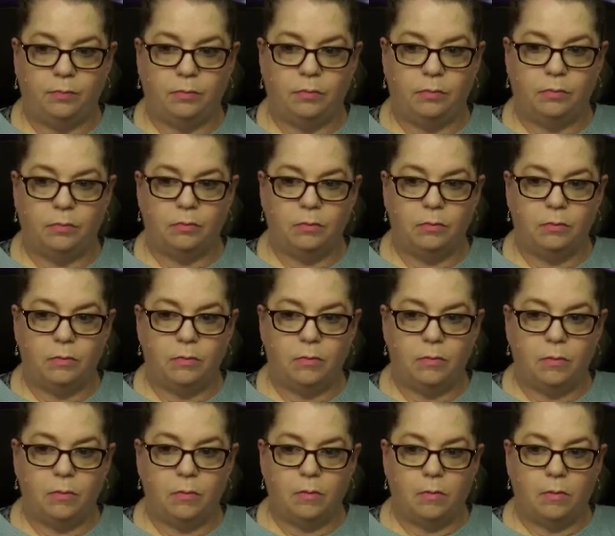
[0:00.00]

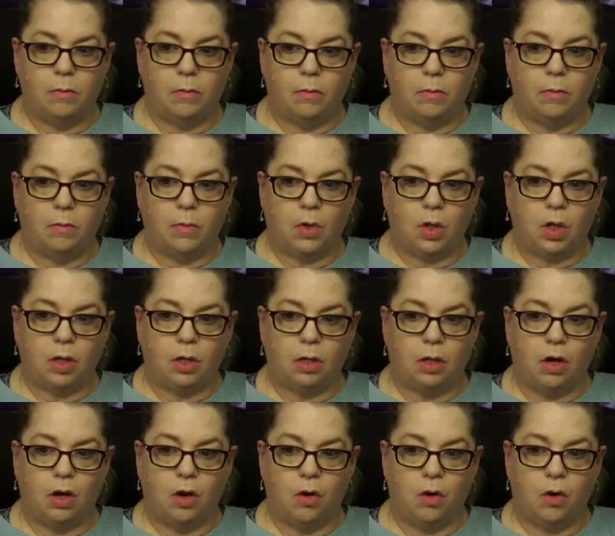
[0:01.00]
Nobody speaks.